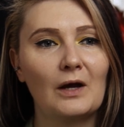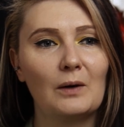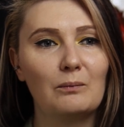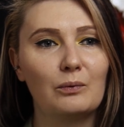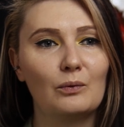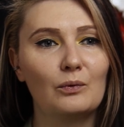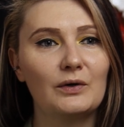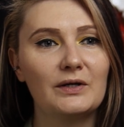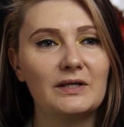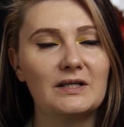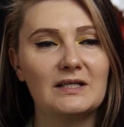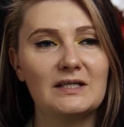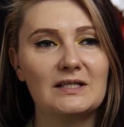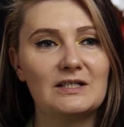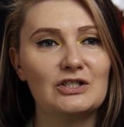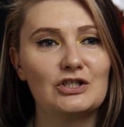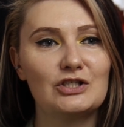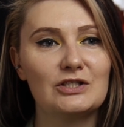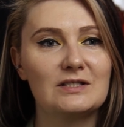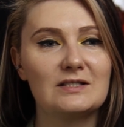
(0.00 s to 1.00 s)
boy,
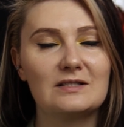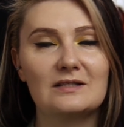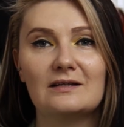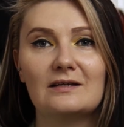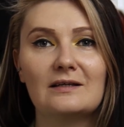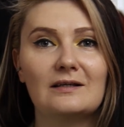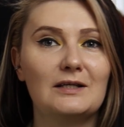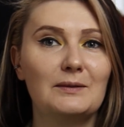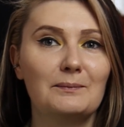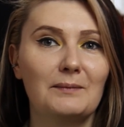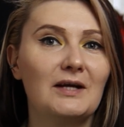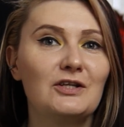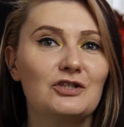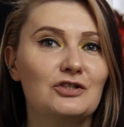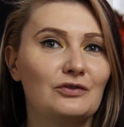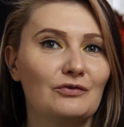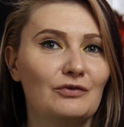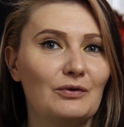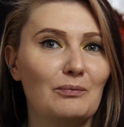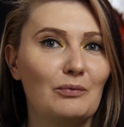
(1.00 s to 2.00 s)
he's just the
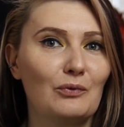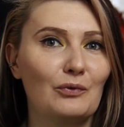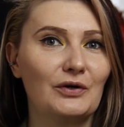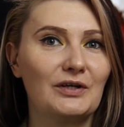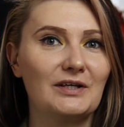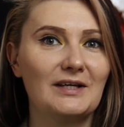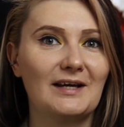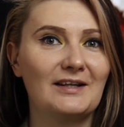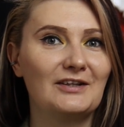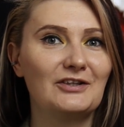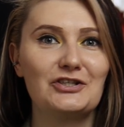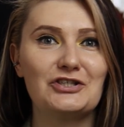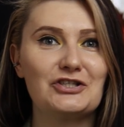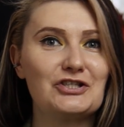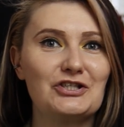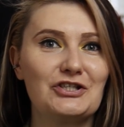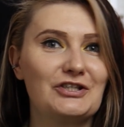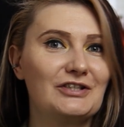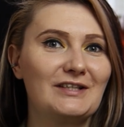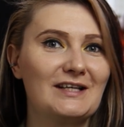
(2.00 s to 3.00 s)
imaginary boy and
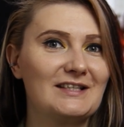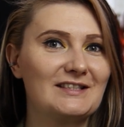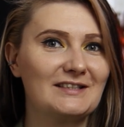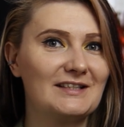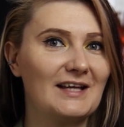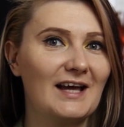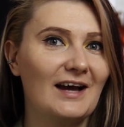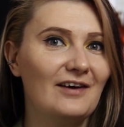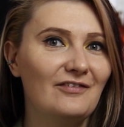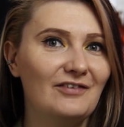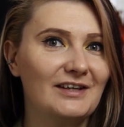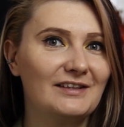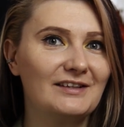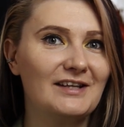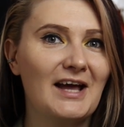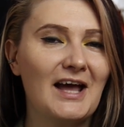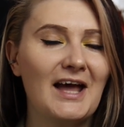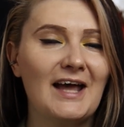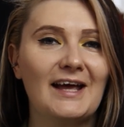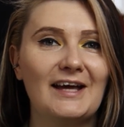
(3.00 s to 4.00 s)
she doesn't have it.